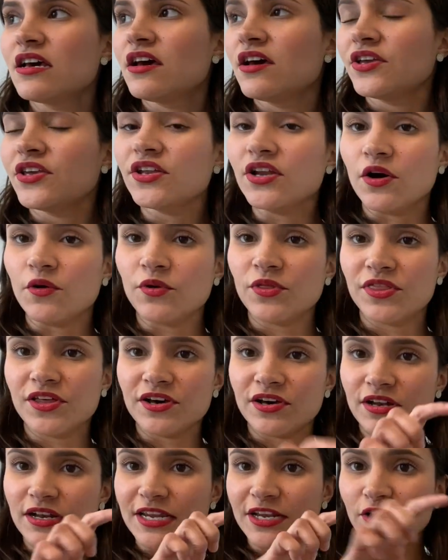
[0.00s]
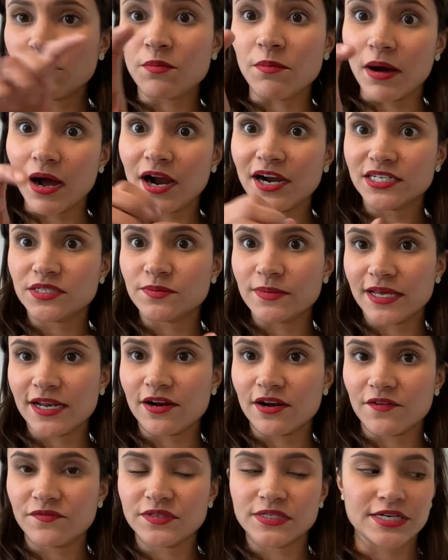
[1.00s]
You know, the little bars made
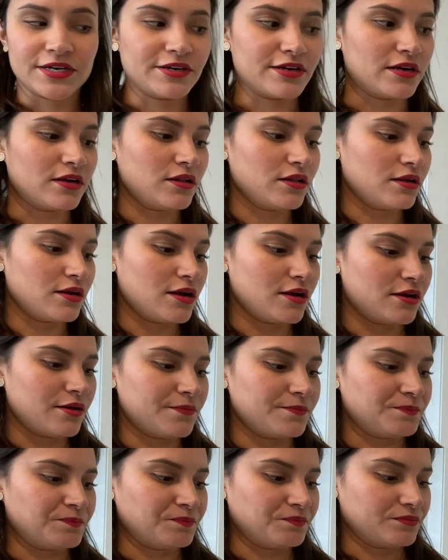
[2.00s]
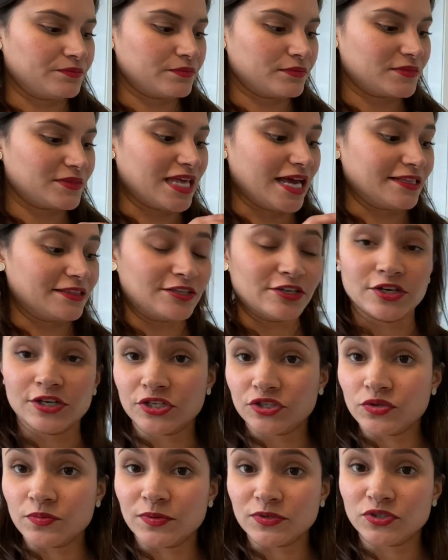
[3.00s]
out of cereal that they're
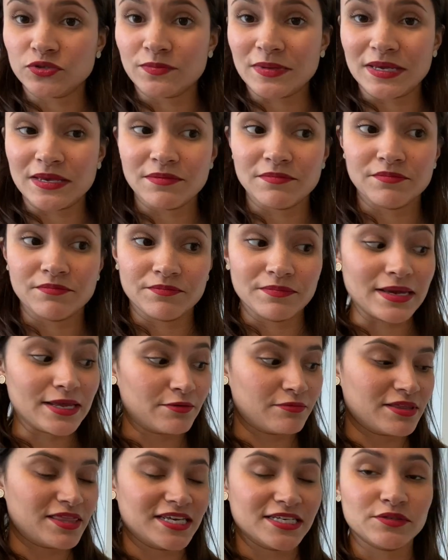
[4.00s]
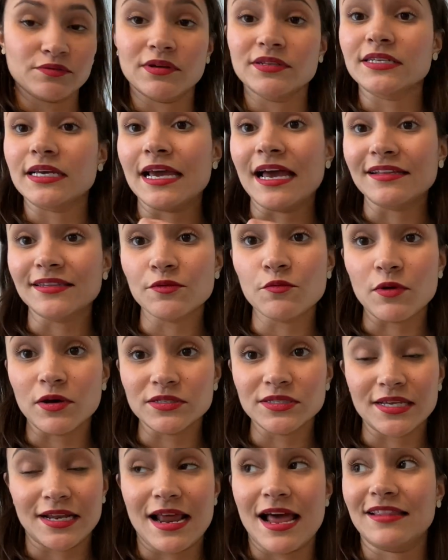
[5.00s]
supposed to be made with this one. They had the
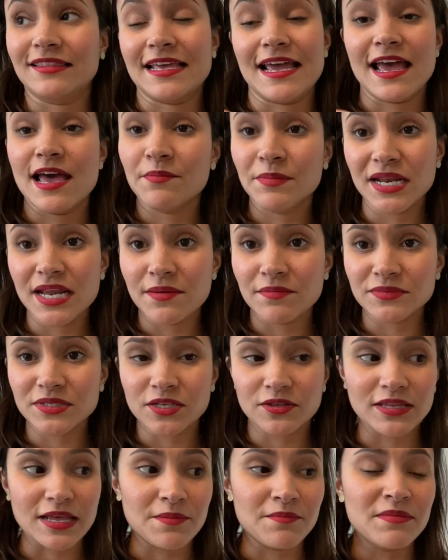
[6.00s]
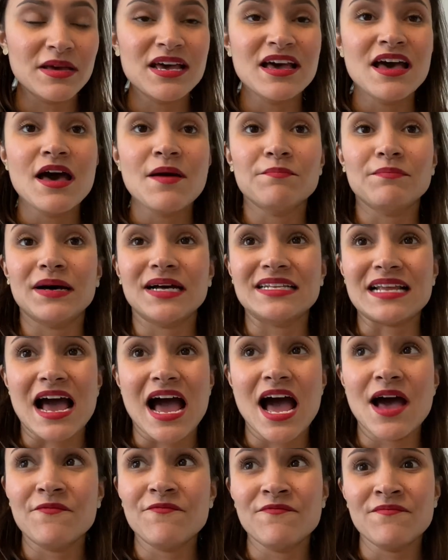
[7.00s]
ones that had the M&Ms on them, but
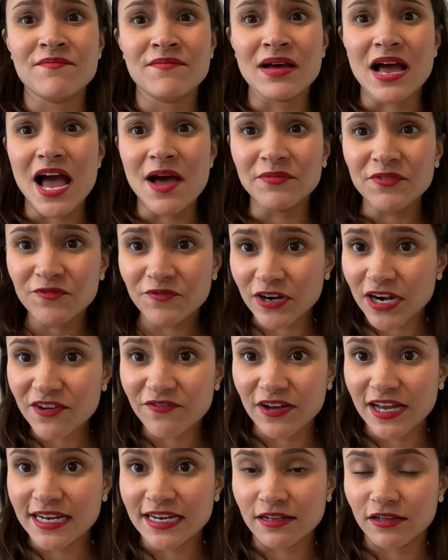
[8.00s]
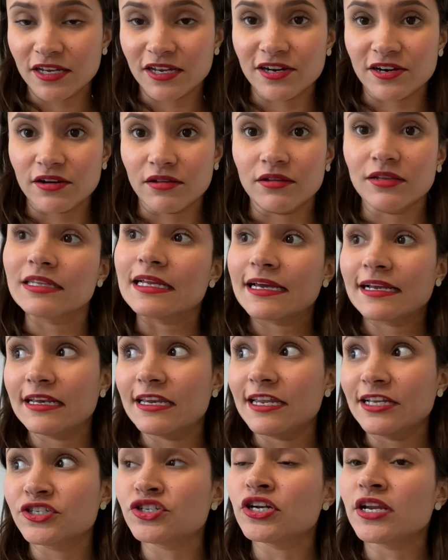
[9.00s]
I'm a very vanilla girl. Like
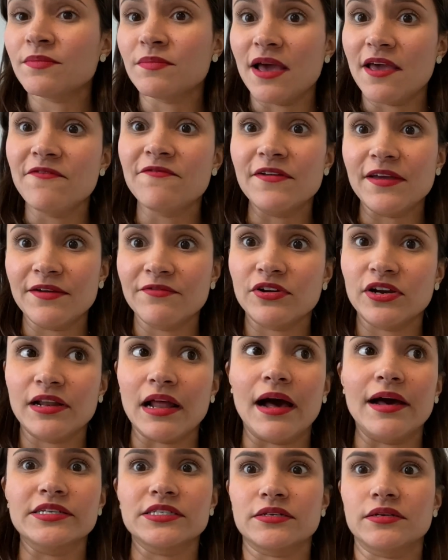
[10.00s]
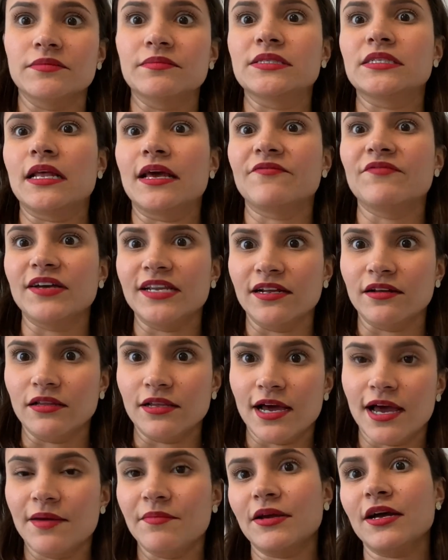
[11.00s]
literally my favorite ice cream is like
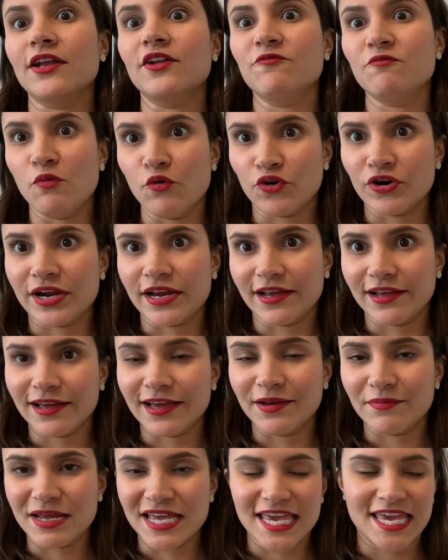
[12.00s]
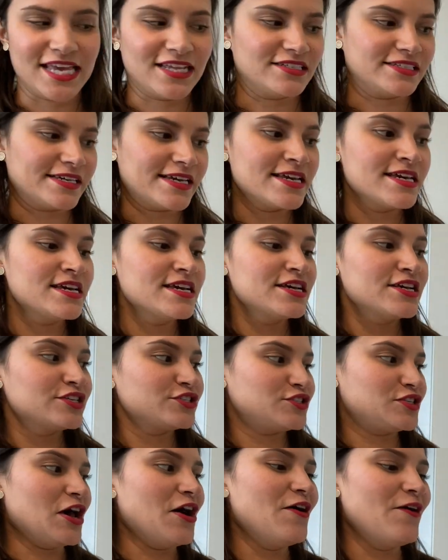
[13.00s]
vanilla. I'm kind of boring in my candy.
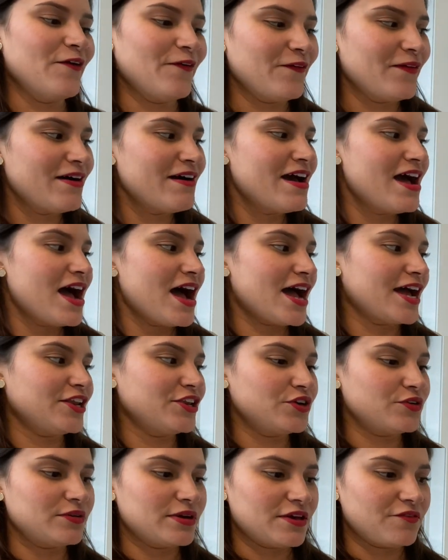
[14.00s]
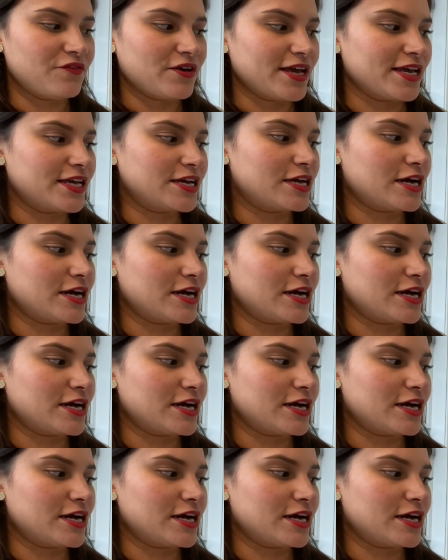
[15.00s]
So I knew if I